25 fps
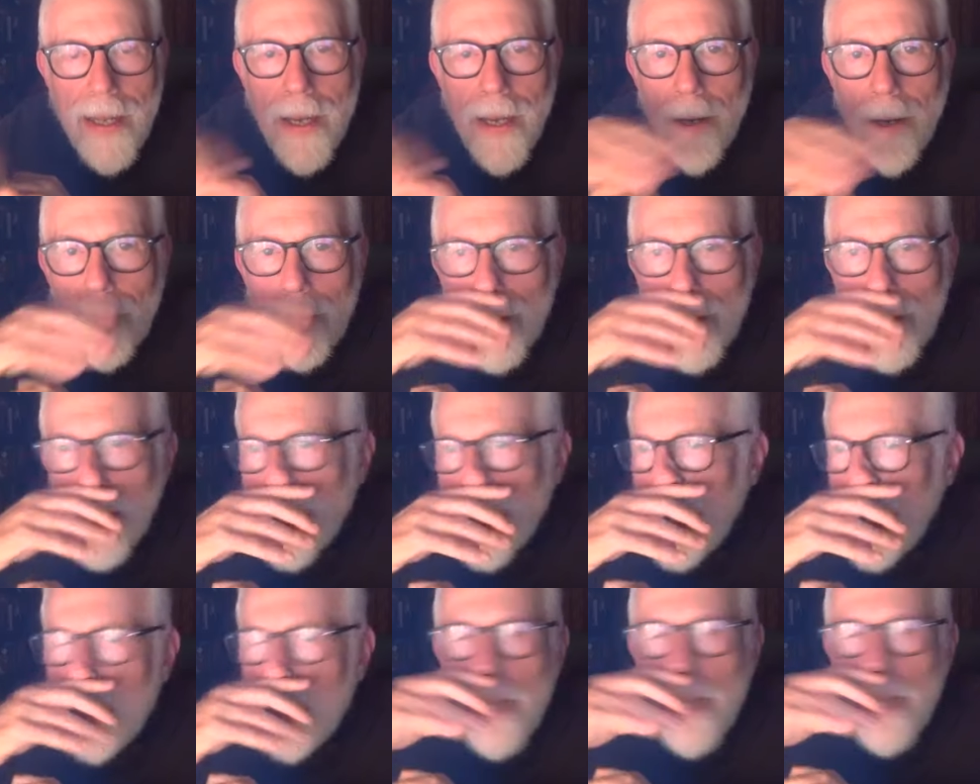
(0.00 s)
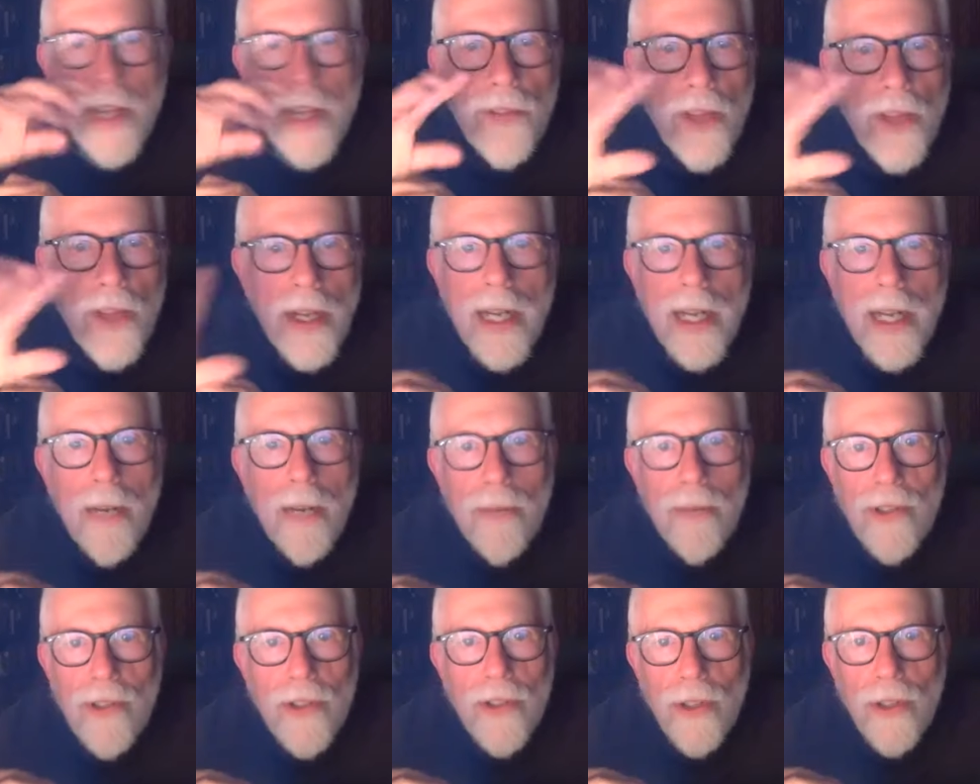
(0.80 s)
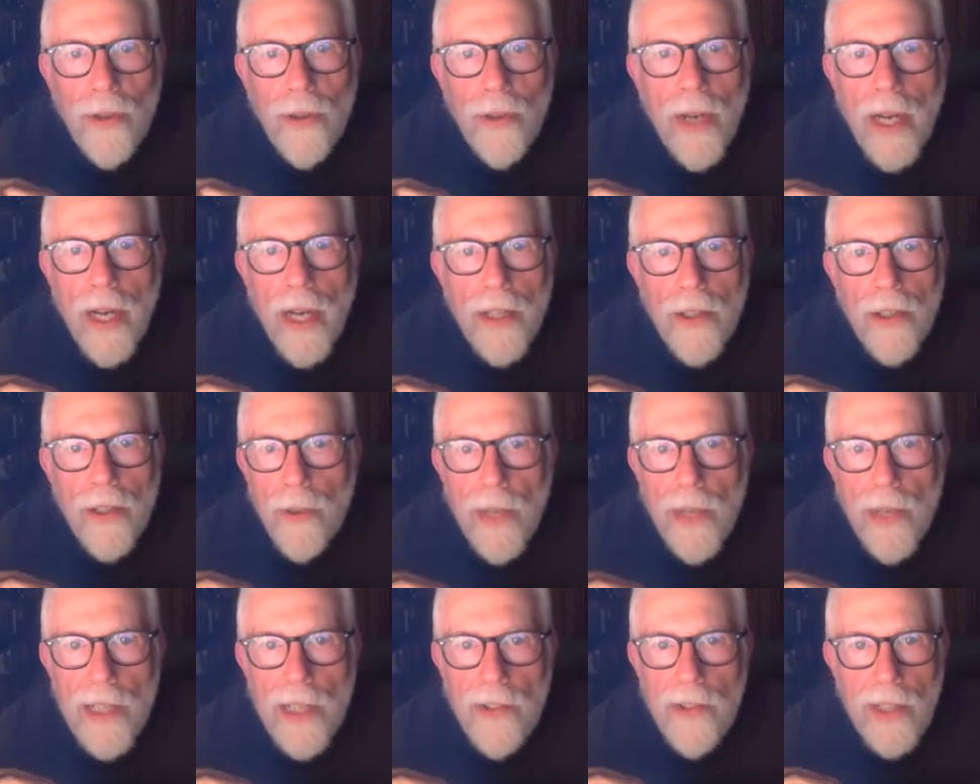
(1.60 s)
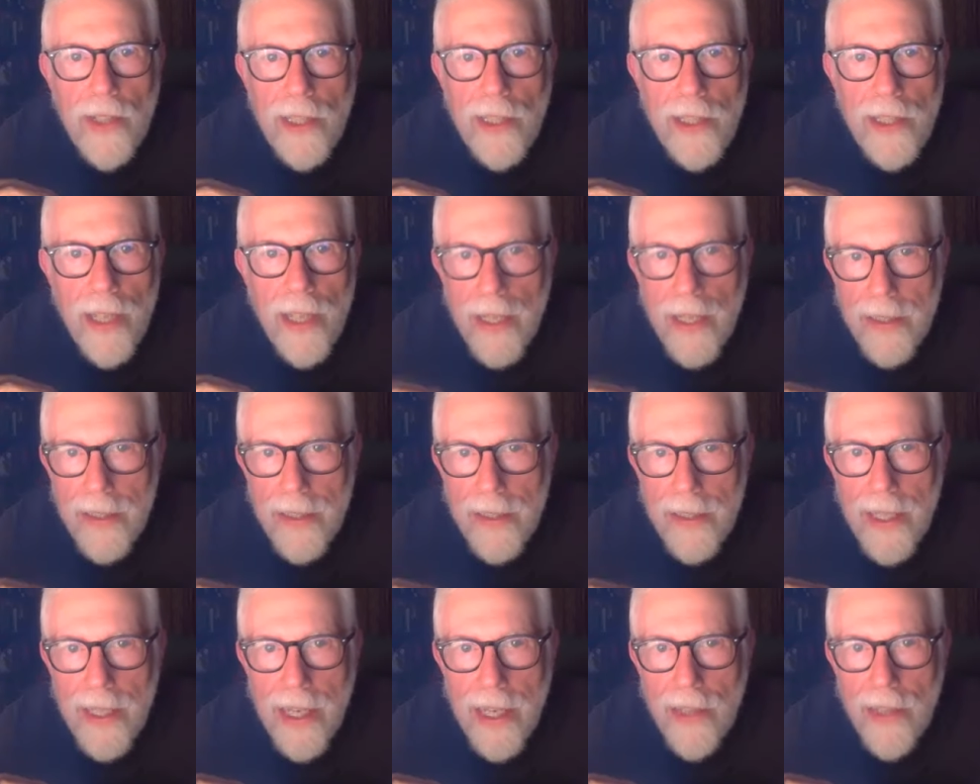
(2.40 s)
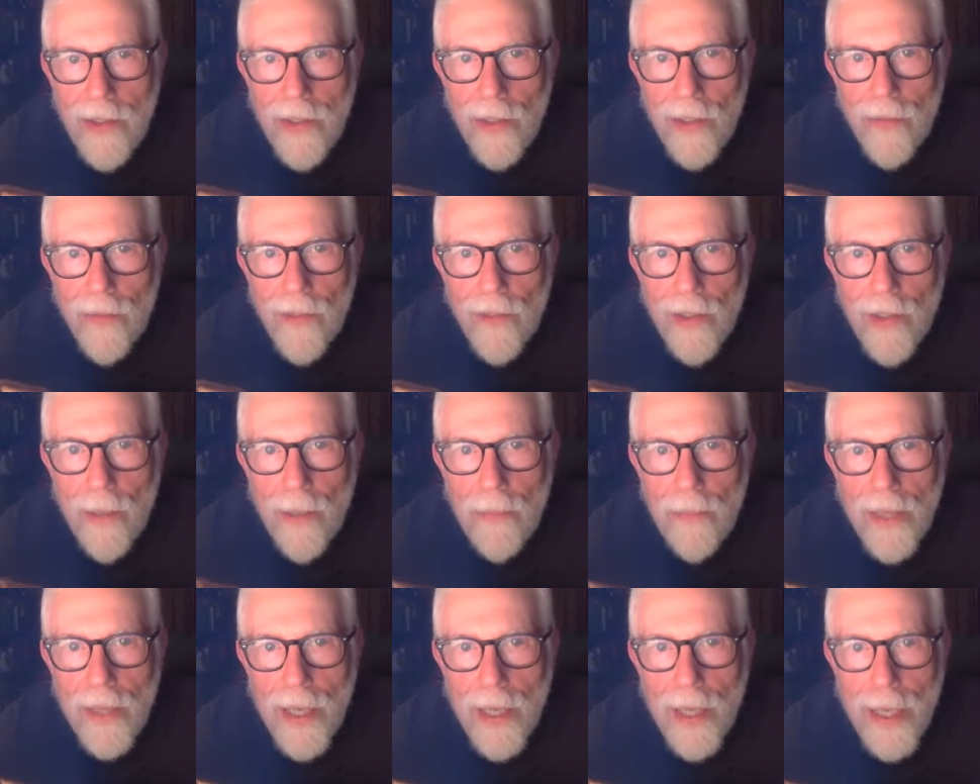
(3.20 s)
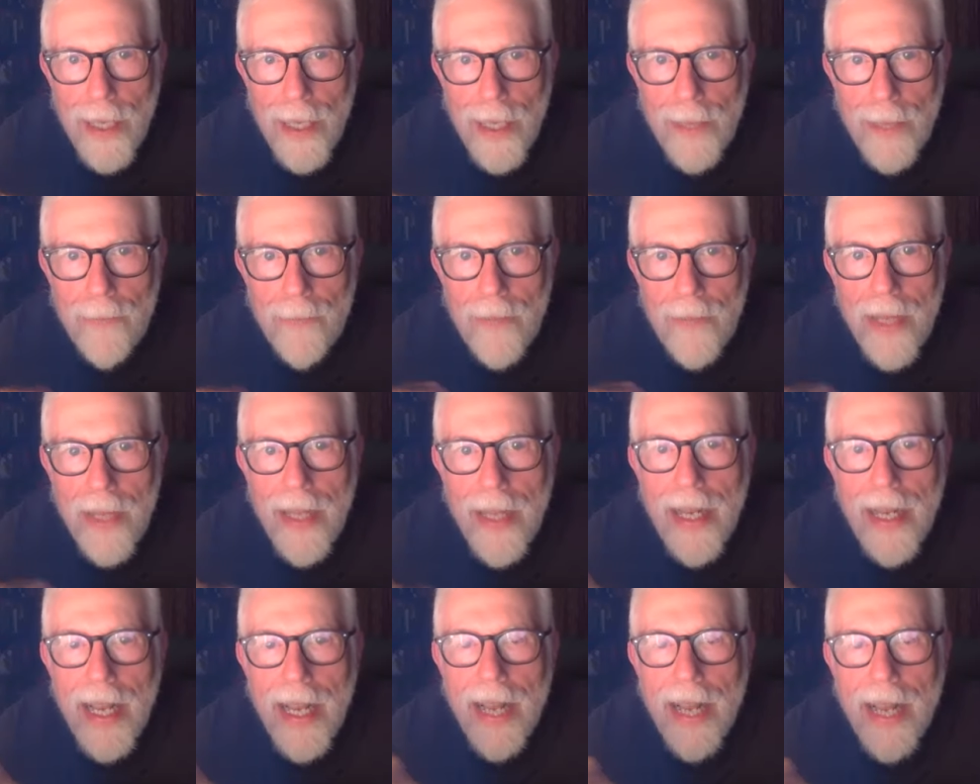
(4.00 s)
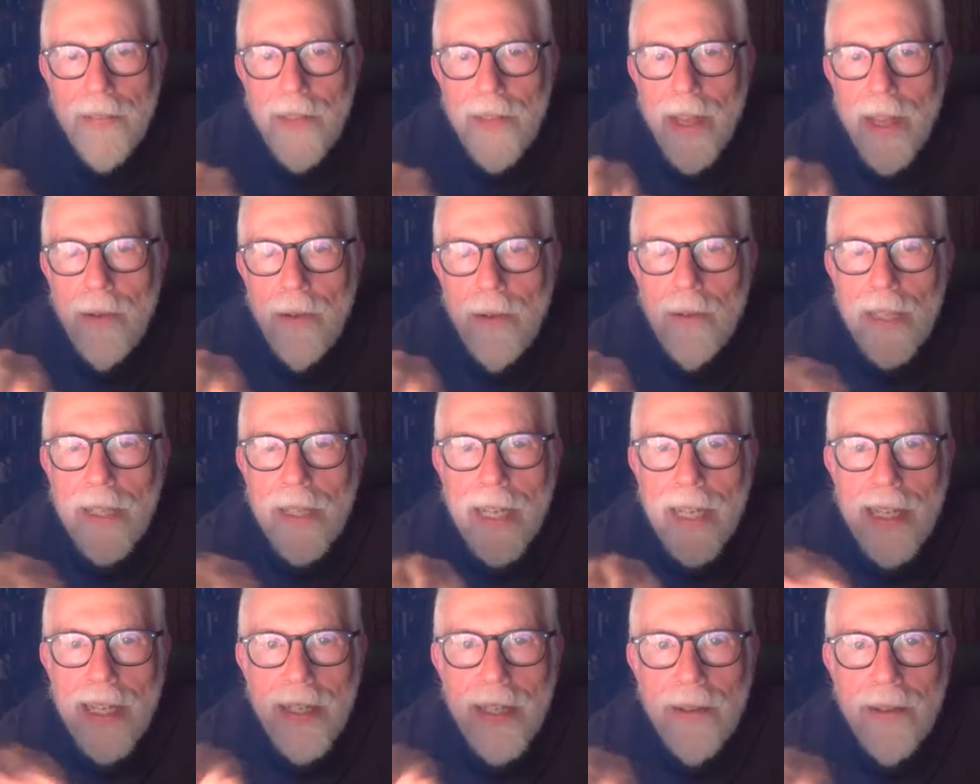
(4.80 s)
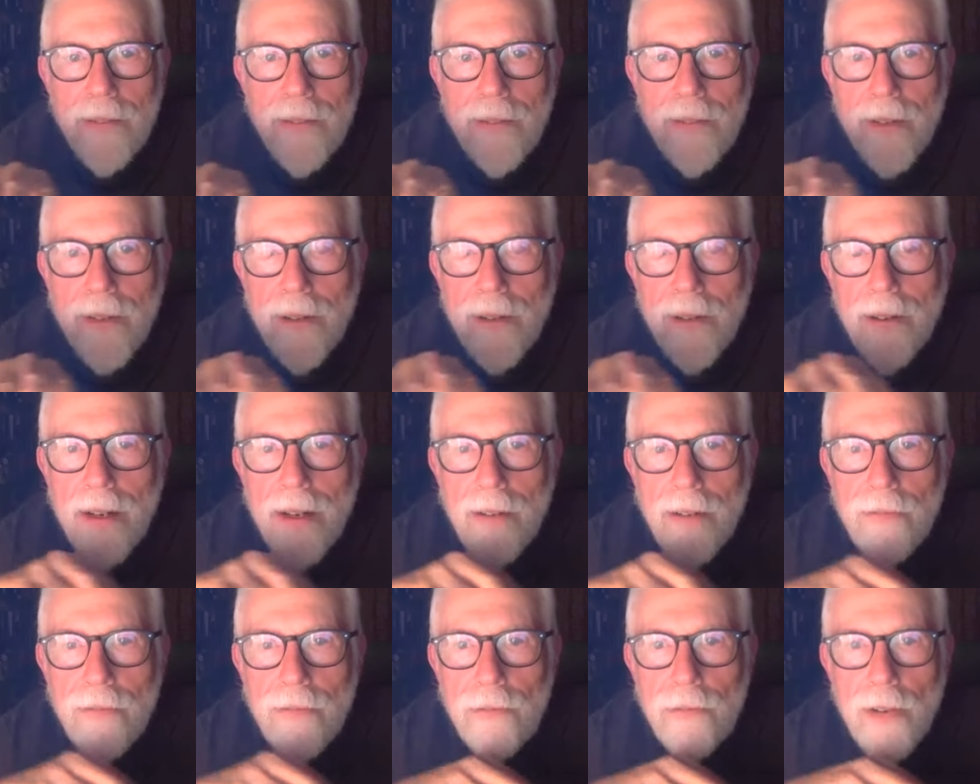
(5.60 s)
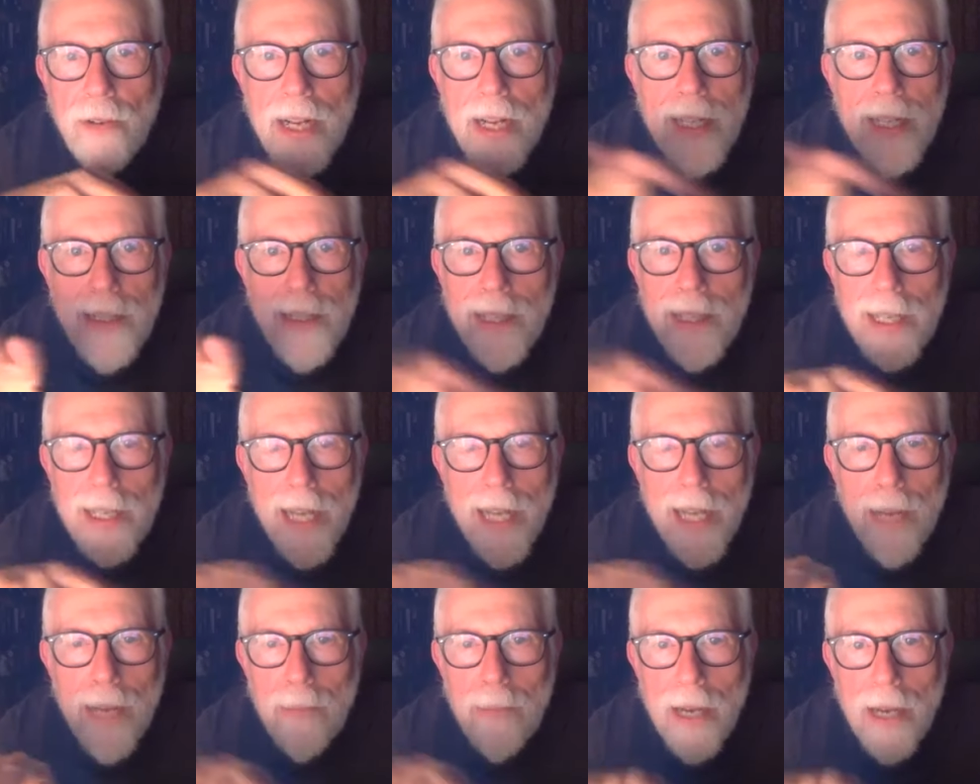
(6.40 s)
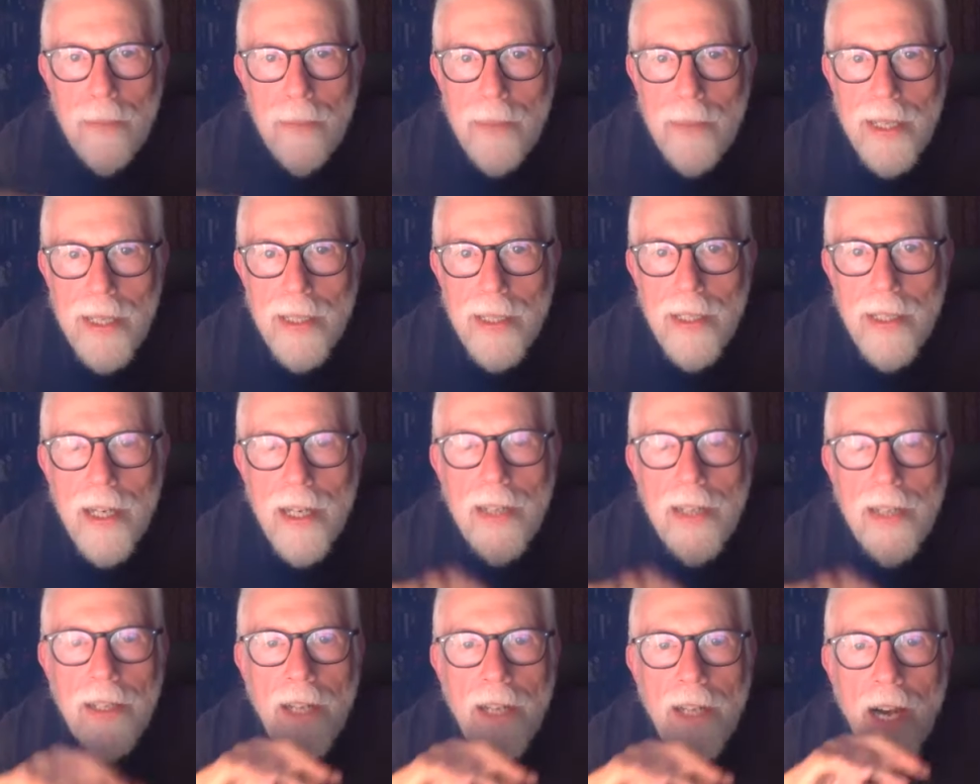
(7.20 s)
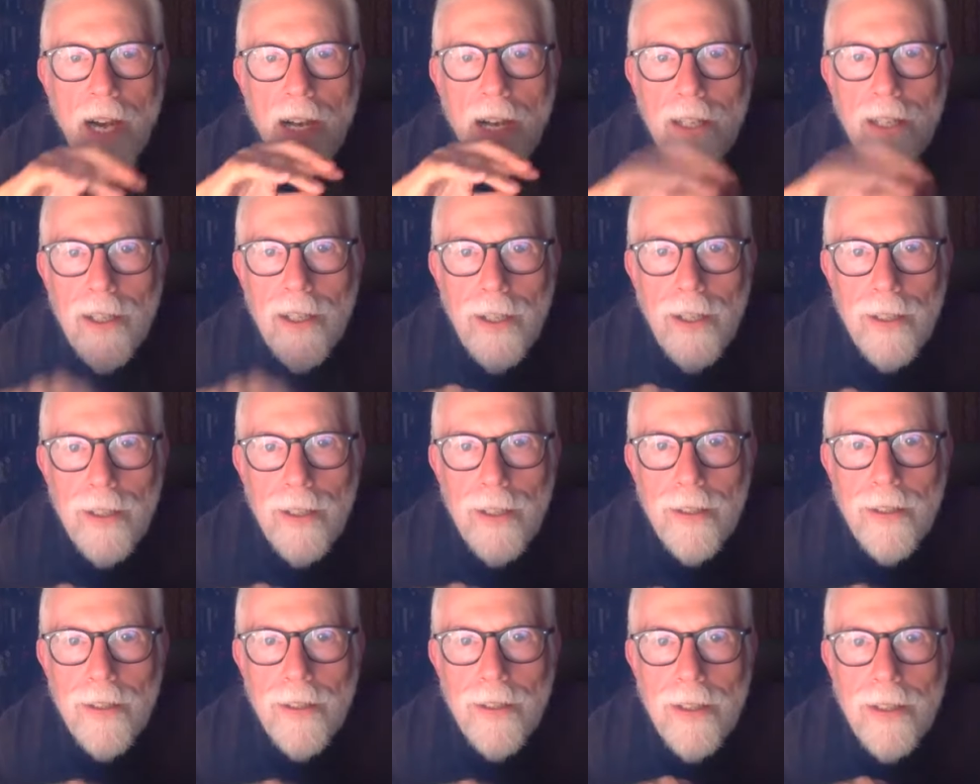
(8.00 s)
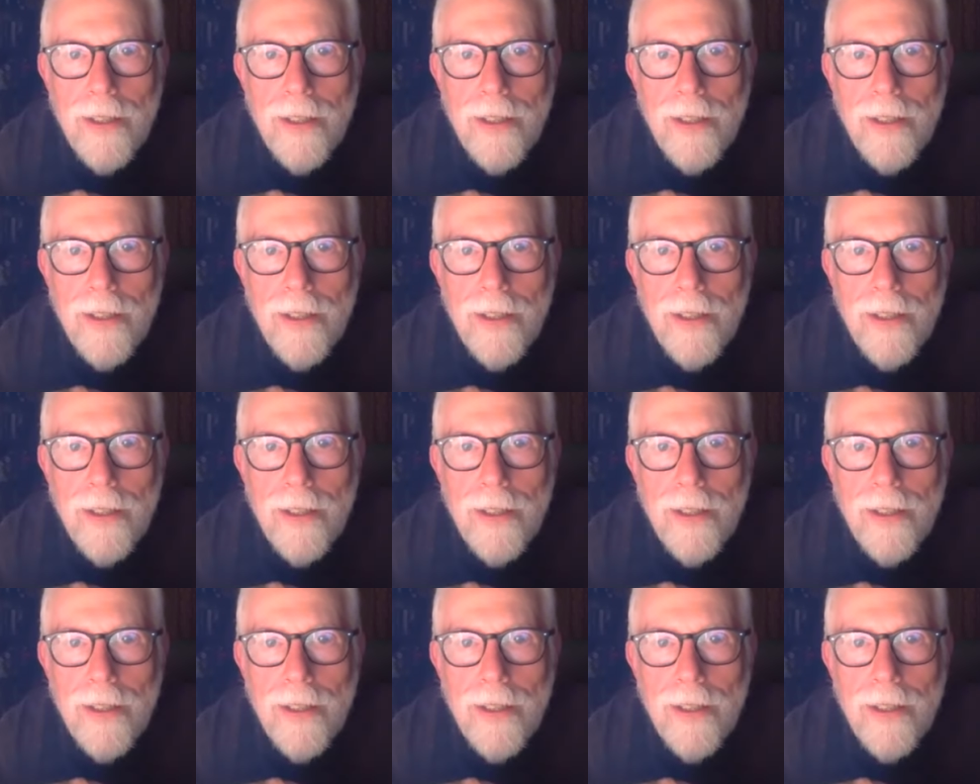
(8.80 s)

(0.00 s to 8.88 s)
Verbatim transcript: Okay, and they thought I was a crazy nutcase of some kind, and they were kind of afraid that I might be an occult